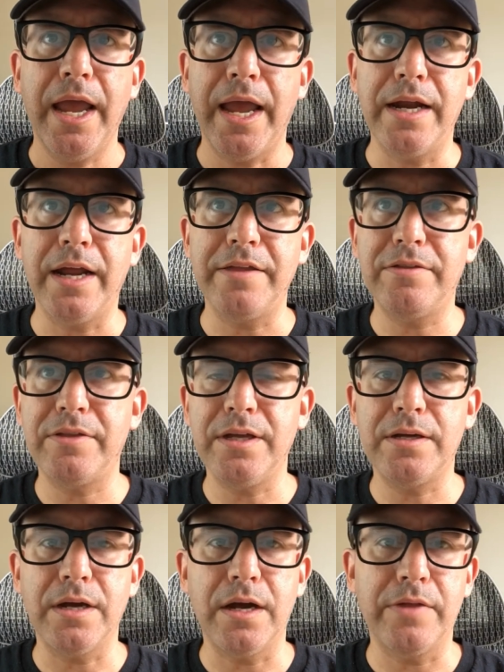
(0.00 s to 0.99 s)
And I
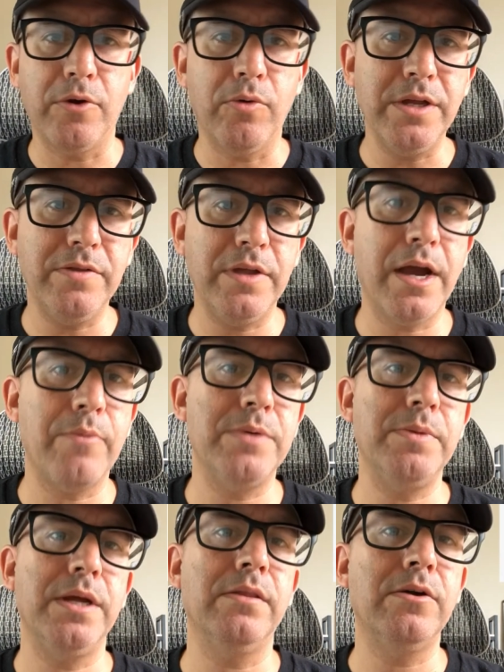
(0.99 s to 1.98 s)
think the only thing I would
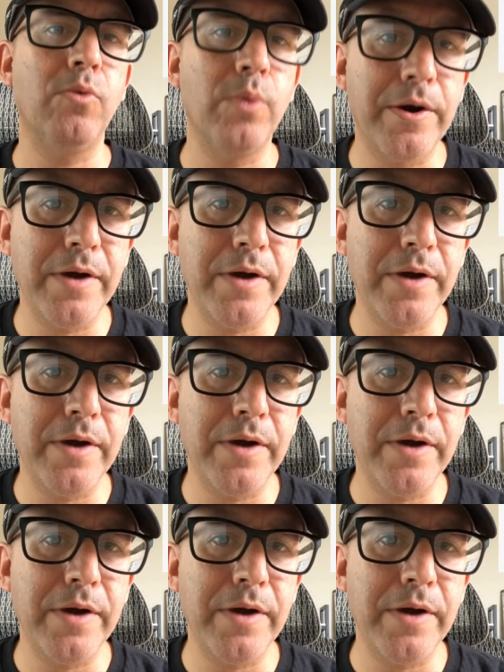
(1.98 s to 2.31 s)
be a little wary